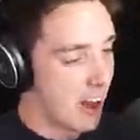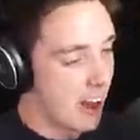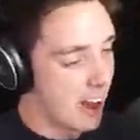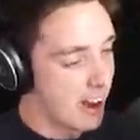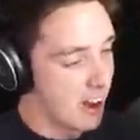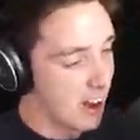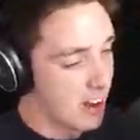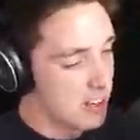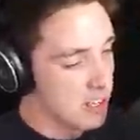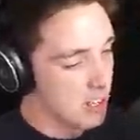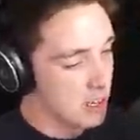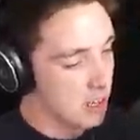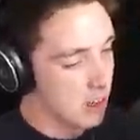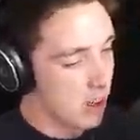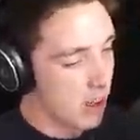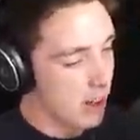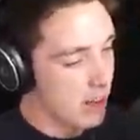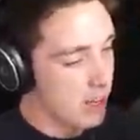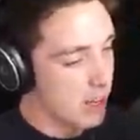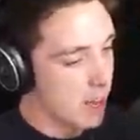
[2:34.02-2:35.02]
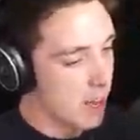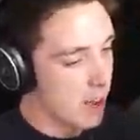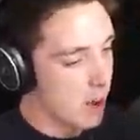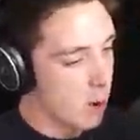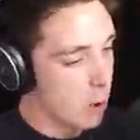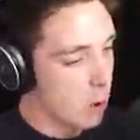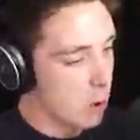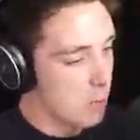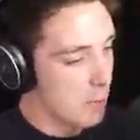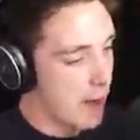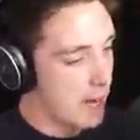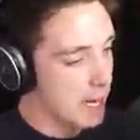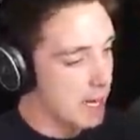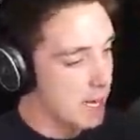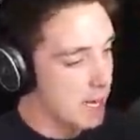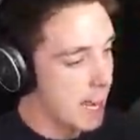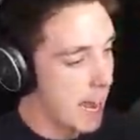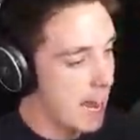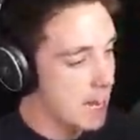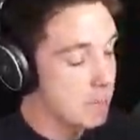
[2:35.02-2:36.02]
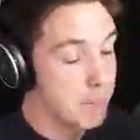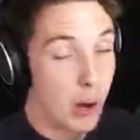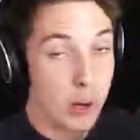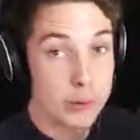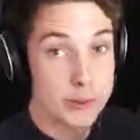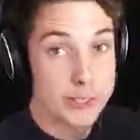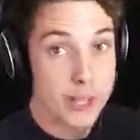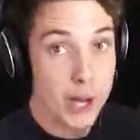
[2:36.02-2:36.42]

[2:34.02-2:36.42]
I do like automatic catapult